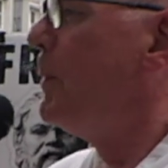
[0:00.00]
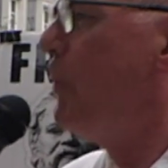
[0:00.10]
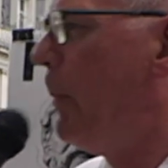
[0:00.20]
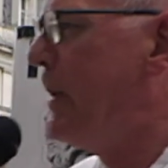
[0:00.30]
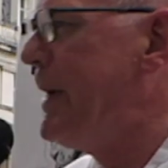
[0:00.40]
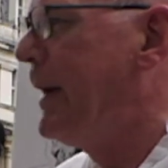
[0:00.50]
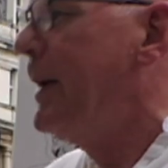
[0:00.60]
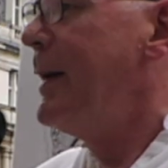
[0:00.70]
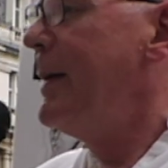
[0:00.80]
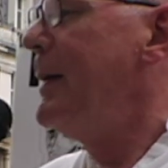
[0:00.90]
publishing
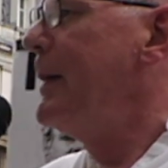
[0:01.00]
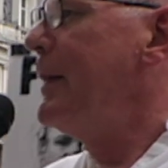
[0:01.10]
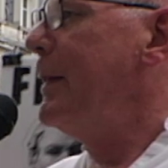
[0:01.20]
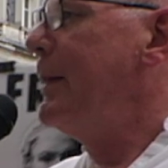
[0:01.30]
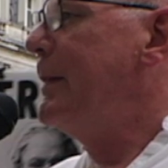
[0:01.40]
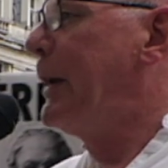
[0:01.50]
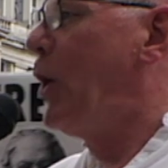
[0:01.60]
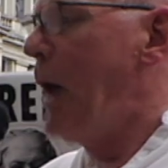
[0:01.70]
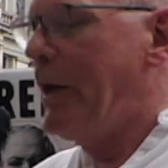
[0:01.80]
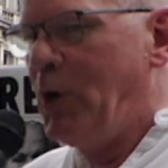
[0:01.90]
the
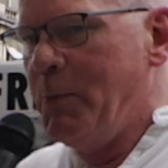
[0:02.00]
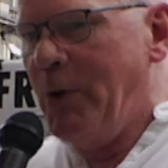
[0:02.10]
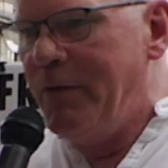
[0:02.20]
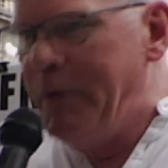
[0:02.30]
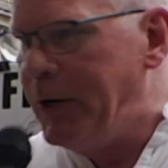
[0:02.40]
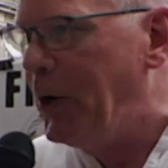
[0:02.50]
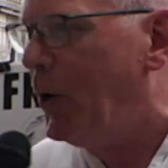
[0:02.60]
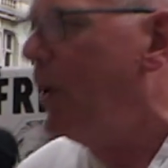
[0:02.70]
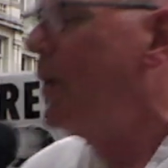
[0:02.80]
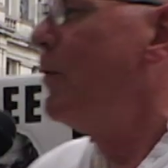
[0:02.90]
collateral murder
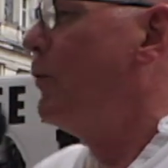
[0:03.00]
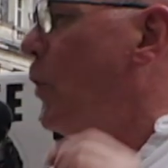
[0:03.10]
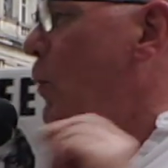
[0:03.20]
video for